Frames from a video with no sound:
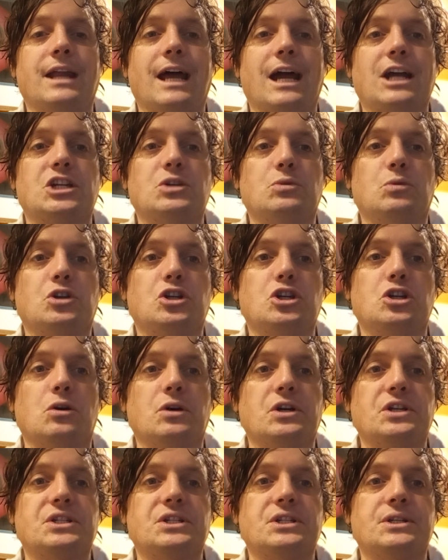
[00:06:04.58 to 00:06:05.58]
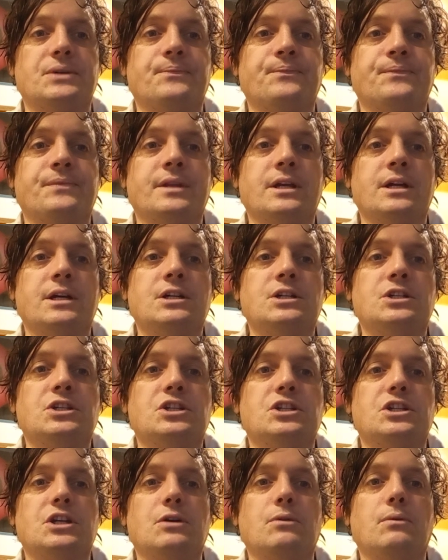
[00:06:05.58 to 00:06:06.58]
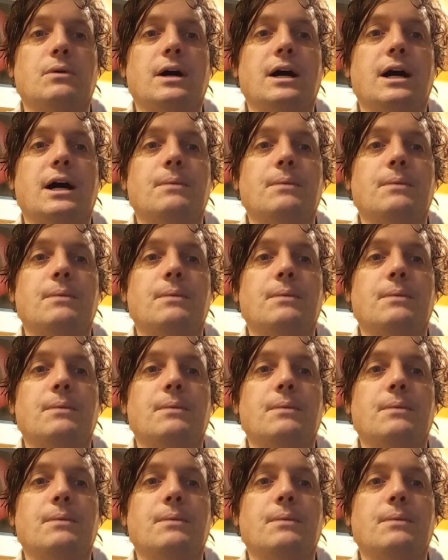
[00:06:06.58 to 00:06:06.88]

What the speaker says: actual choice. So